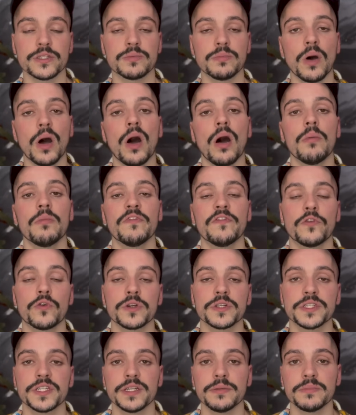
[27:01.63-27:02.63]
mom
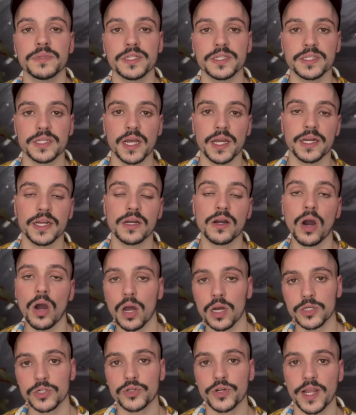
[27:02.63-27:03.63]
forced him to sign a
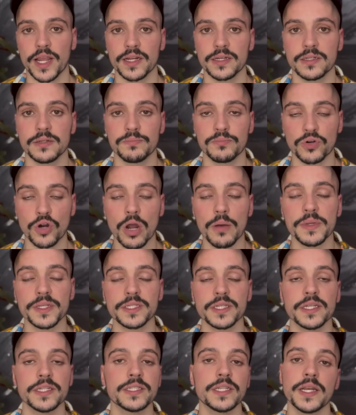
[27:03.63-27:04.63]
contract
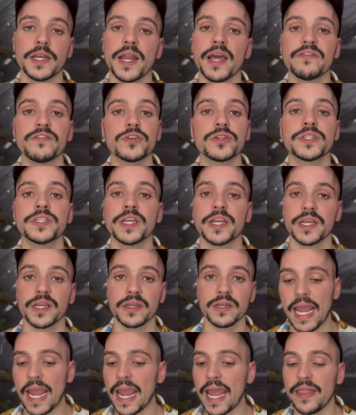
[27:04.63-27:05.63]
promising to never sing.
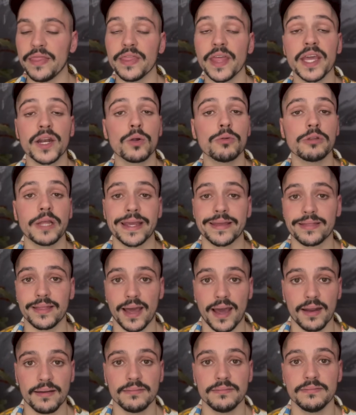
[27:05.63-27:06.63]
And they don't like
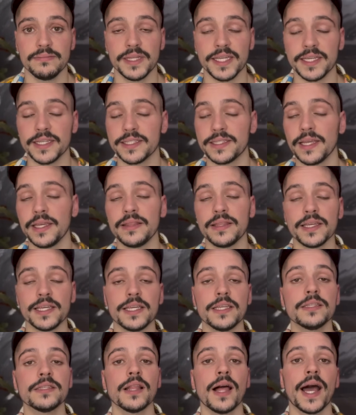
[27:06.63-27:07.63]
that because they think
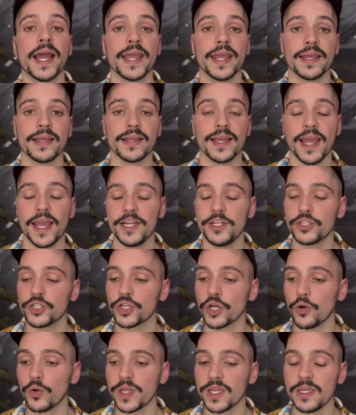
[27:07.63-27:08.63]
he's lying. And
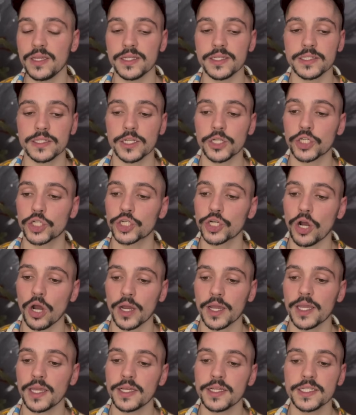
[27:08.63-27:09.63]
so he is
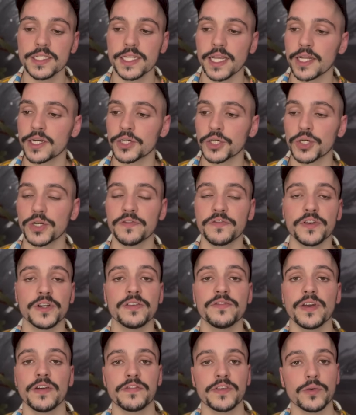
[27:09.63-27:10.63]
shocking Xander in front
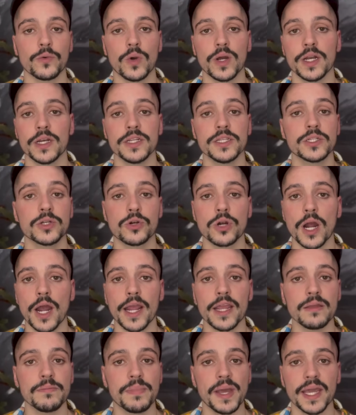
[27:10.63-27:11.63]
of everyone, and he's
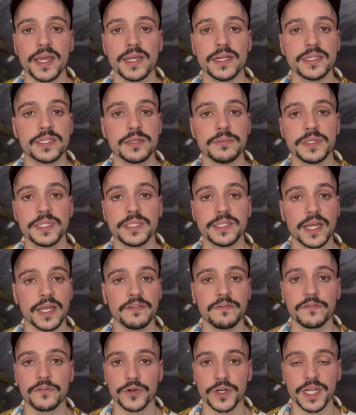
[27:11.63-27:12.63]
crying, begging to be
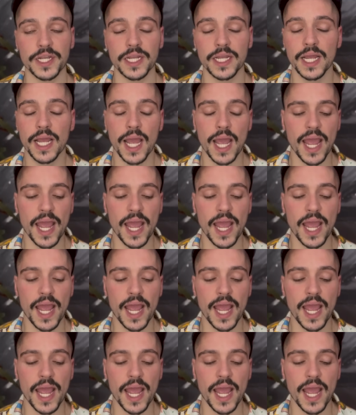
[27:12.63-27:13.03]
set free.